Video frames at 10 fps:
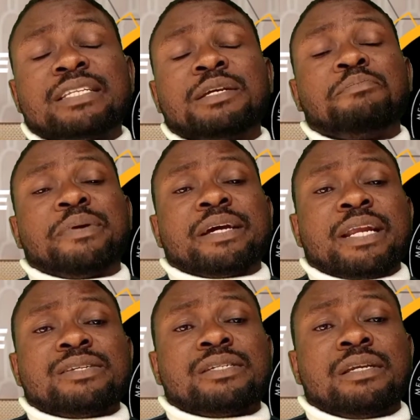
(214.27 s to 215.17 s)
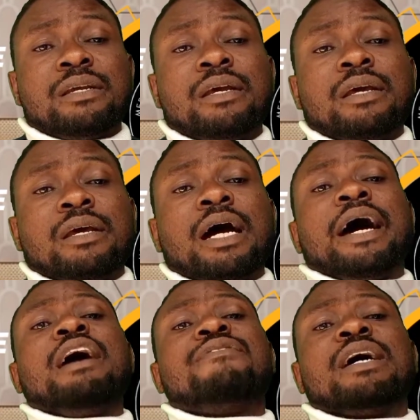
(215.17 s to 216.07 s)
pregnancy.
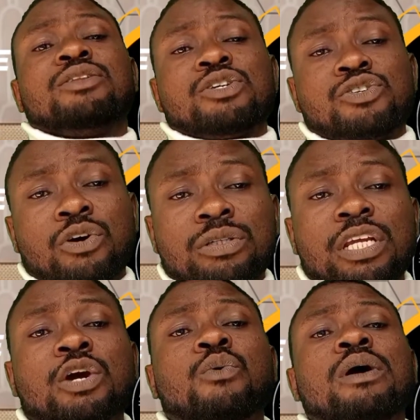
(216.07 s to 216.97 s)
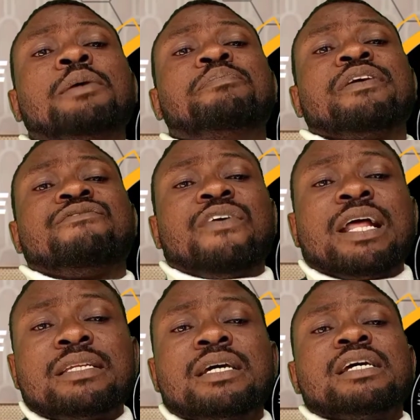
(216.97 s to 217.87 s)
However, it does not equally
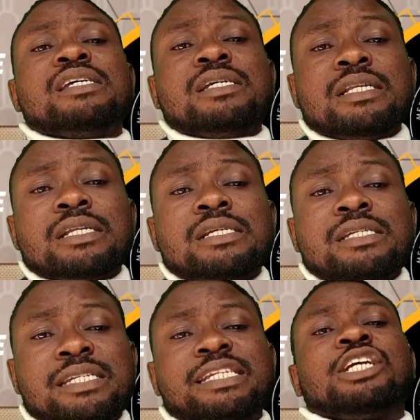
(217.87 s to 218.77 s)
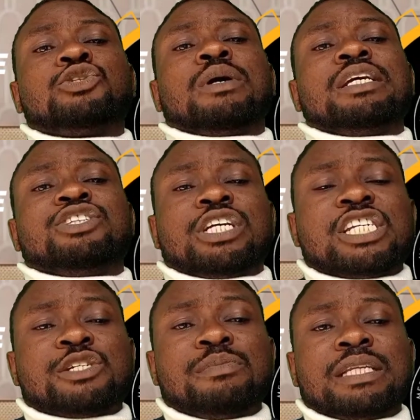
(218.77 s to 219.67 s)
prevent sexually
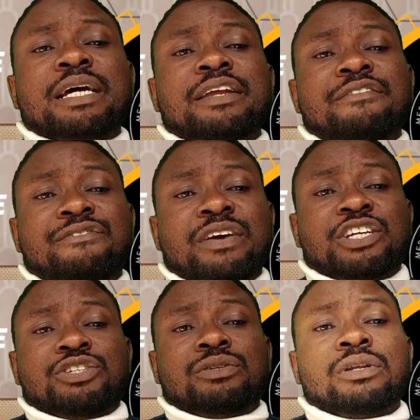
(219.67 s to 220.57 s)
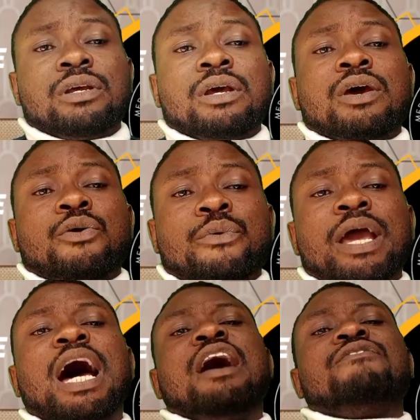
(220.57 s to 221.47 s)
transmitted infection. We
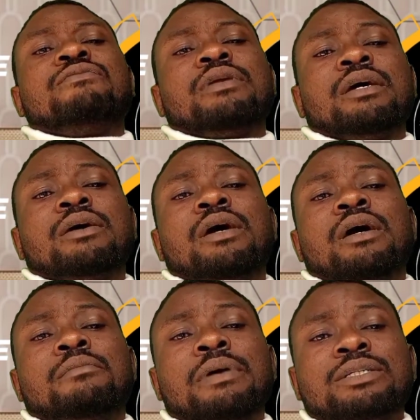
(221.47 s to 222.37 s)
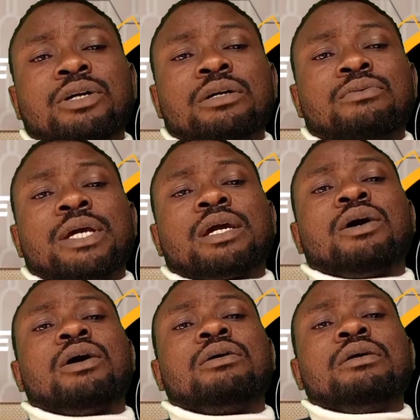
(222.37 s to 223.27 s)
have the method we
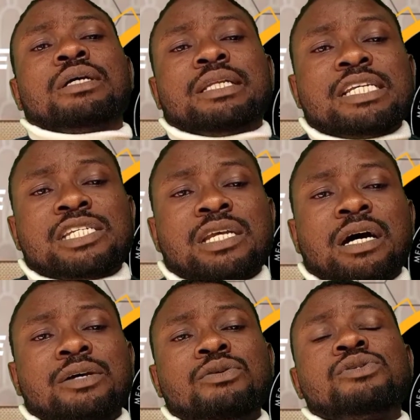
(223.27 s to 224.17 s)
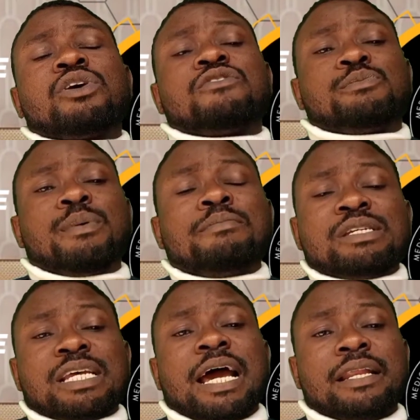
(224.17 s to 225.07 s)
call this use of
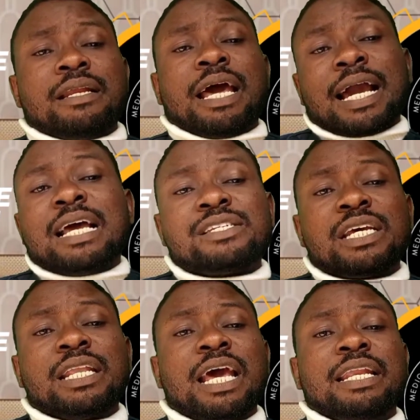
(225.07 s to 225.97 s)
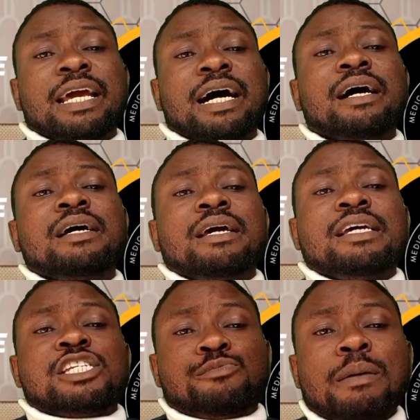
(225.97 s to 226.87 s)
spermicide. Like I said earlier, a
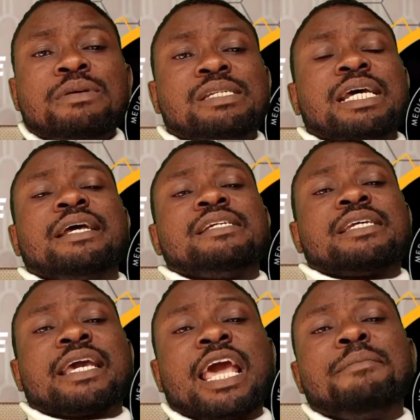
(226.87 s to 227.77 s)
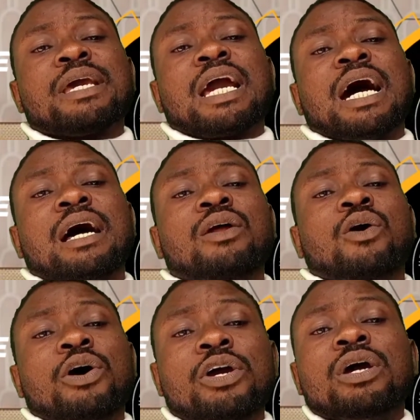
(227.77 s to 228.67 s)
spermicide is a chemical
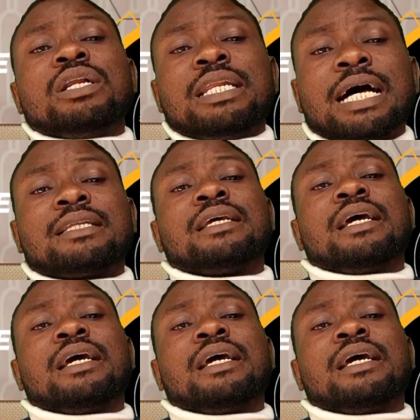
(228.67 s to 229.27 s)
oil that